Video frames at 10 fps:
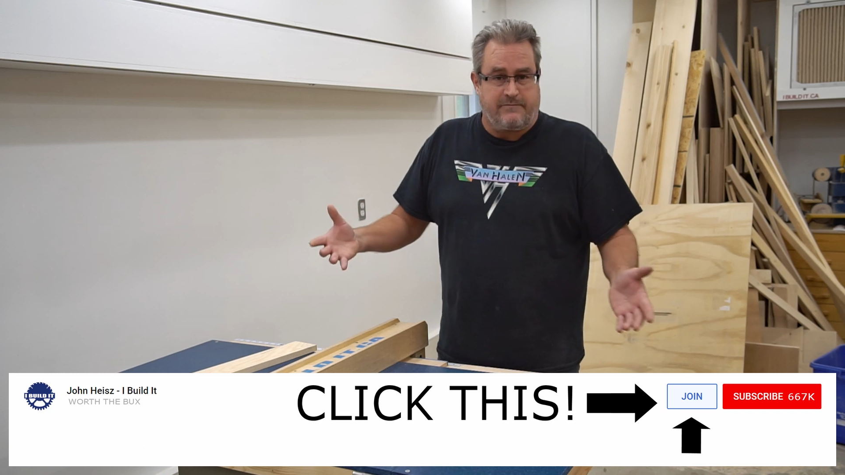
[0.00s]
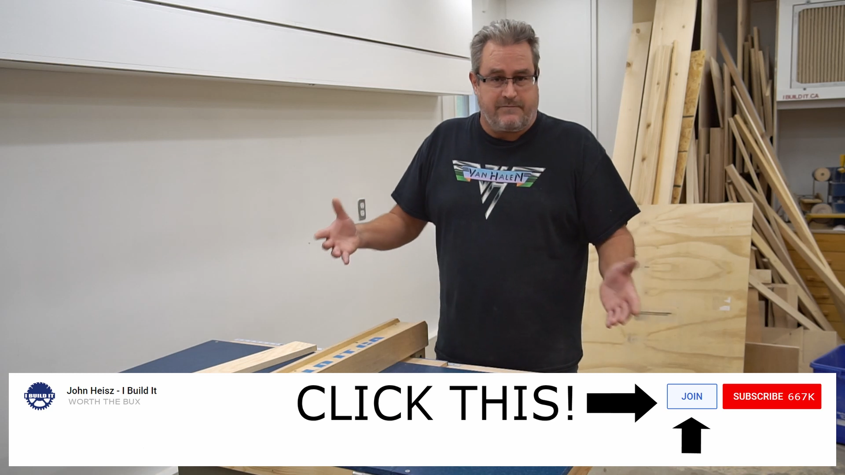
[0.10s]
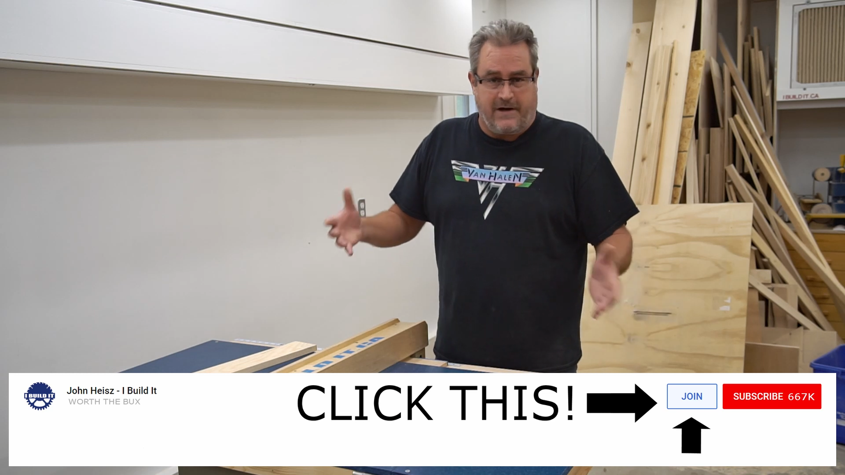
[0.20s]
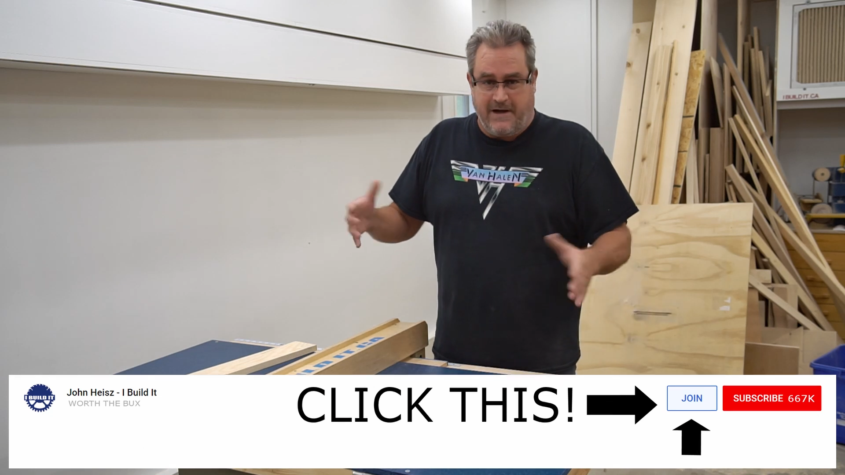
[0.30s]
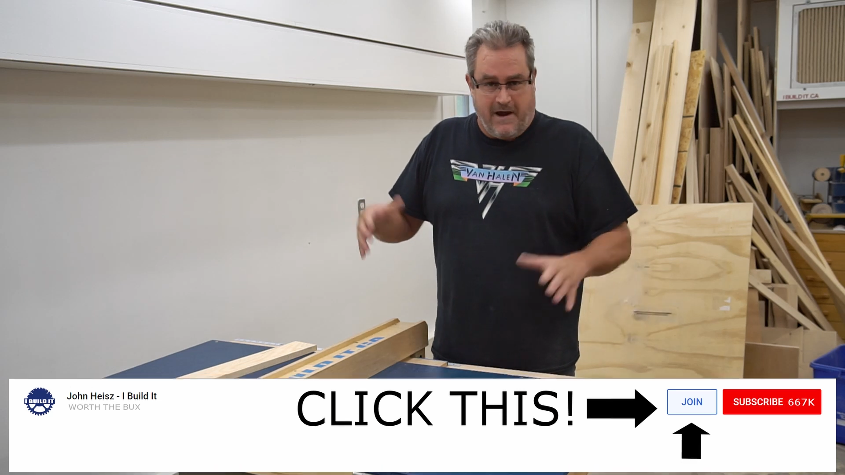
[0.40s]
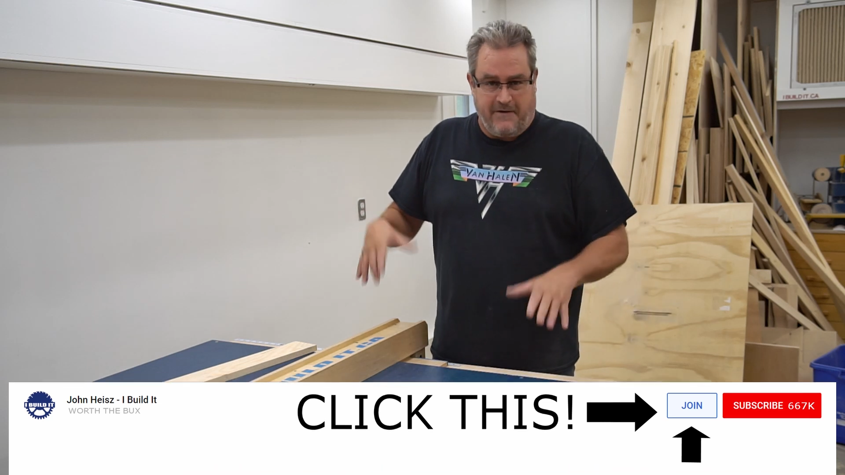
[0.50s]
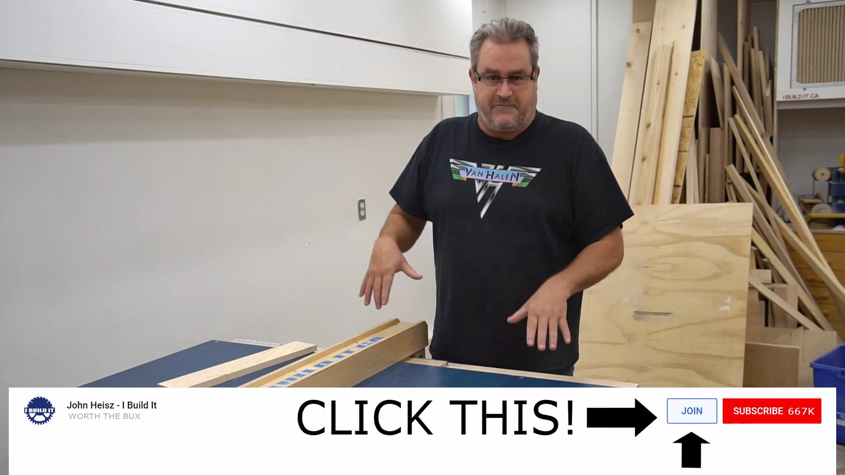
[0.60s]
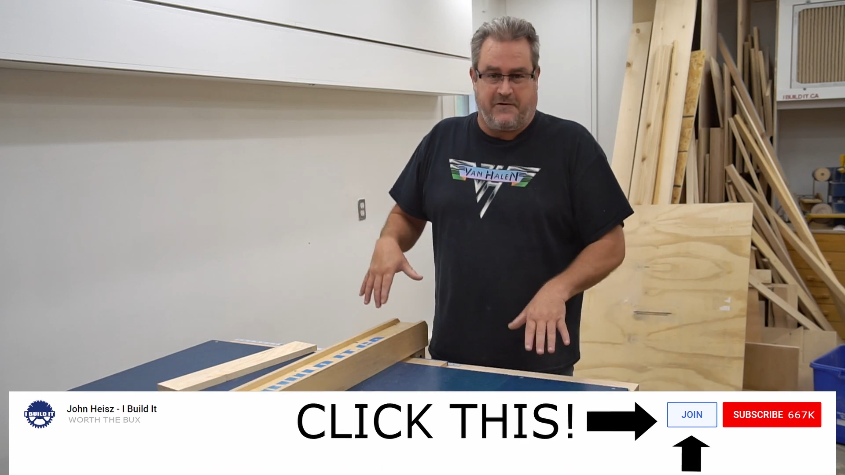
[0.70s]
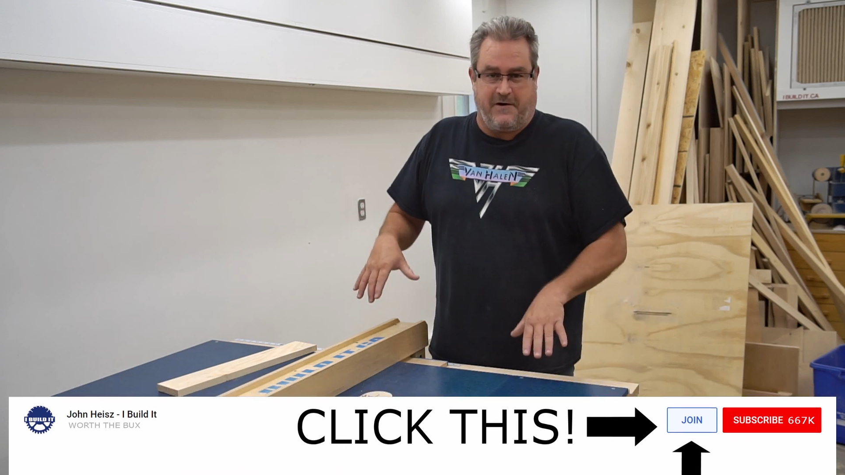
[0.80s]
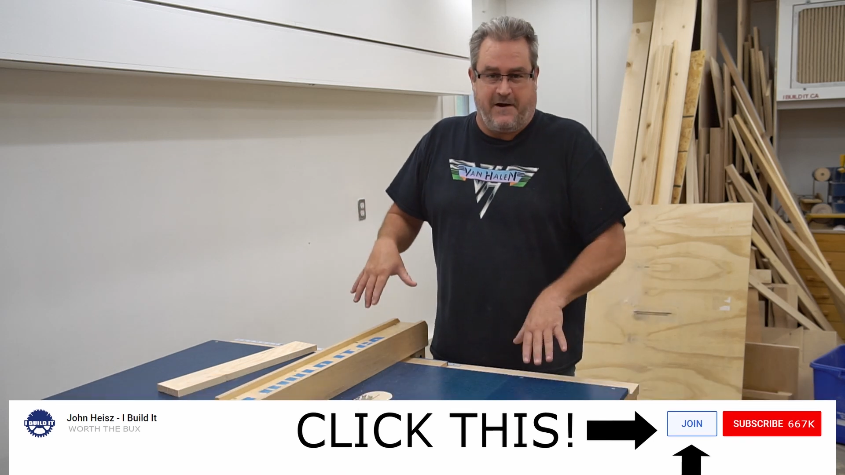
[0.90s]
right
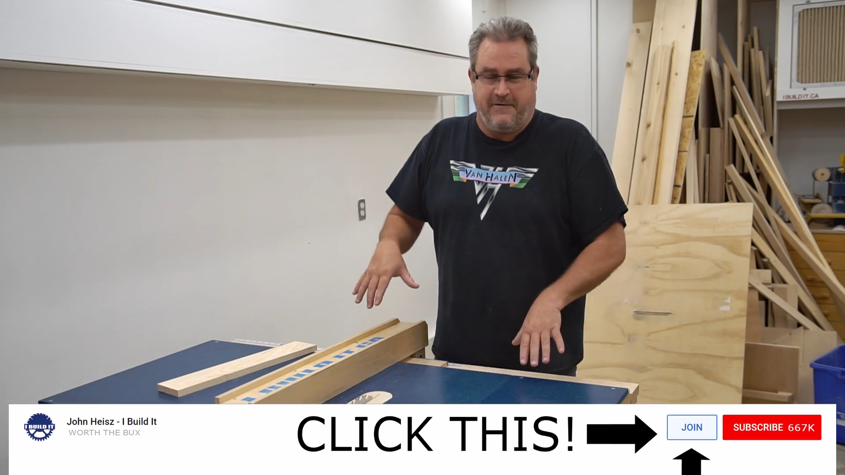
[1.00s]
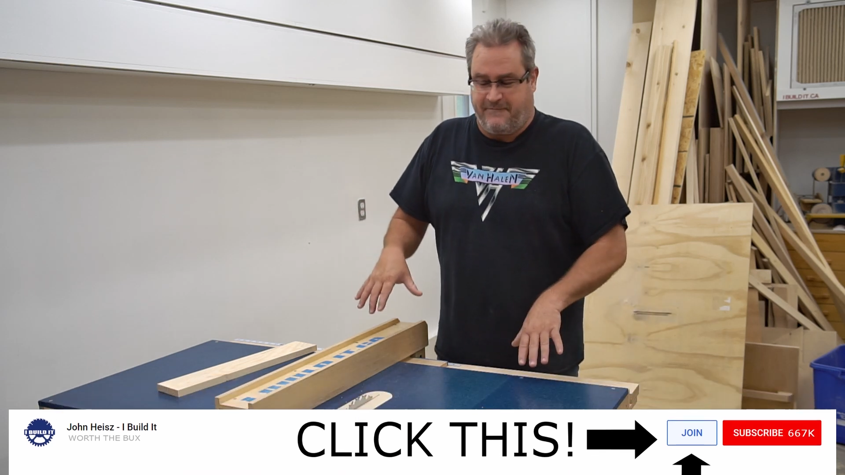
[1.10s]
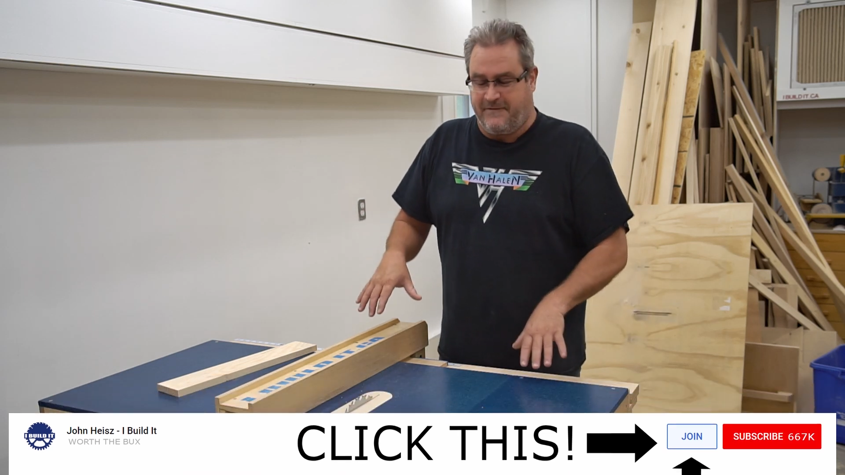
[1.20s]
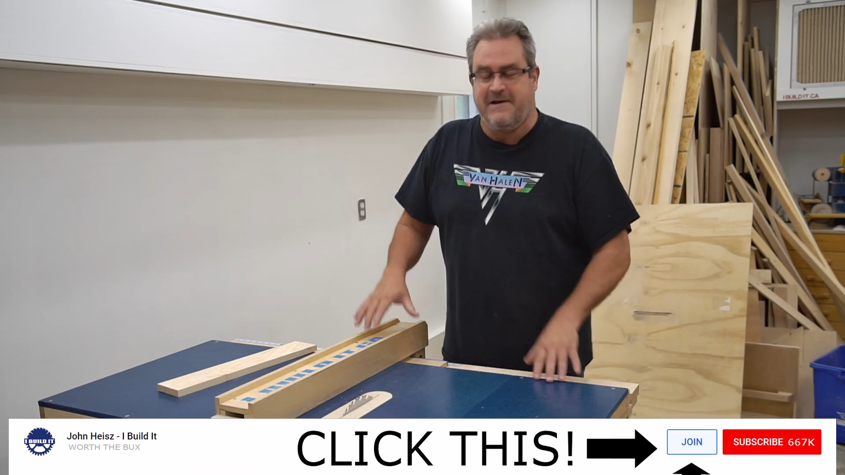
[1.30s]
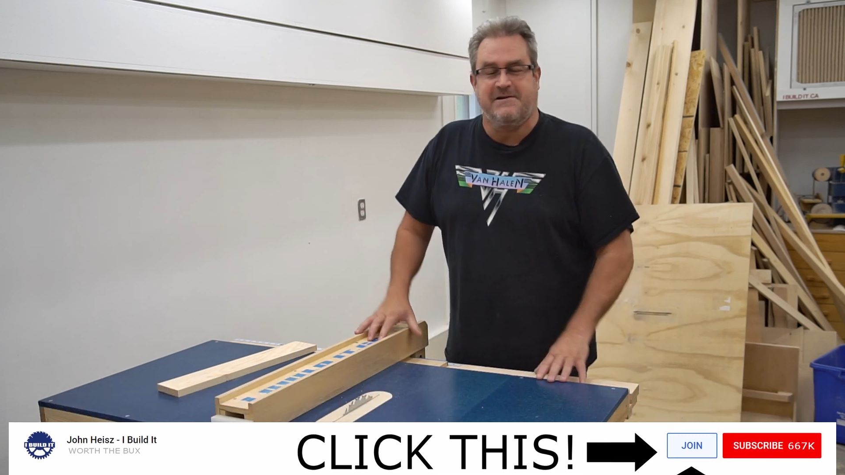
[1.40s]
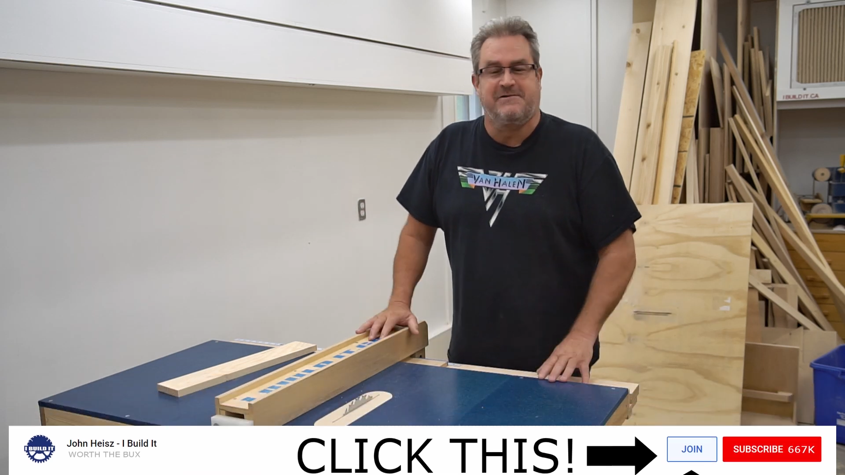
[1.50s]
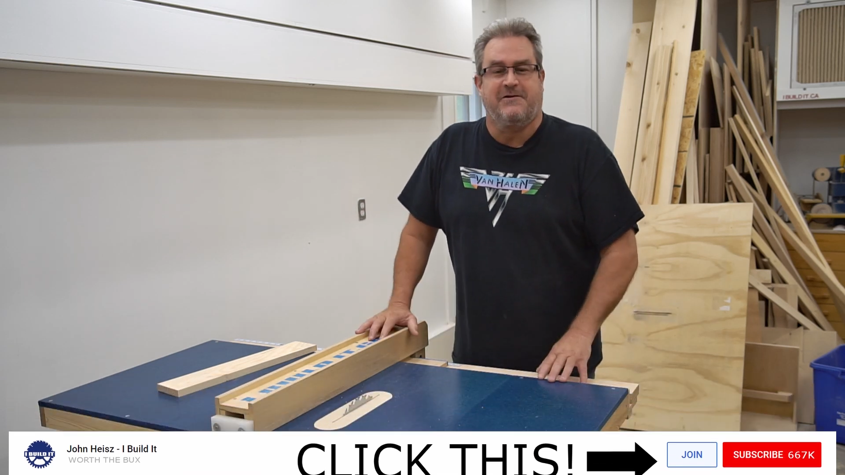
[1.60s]
after I finish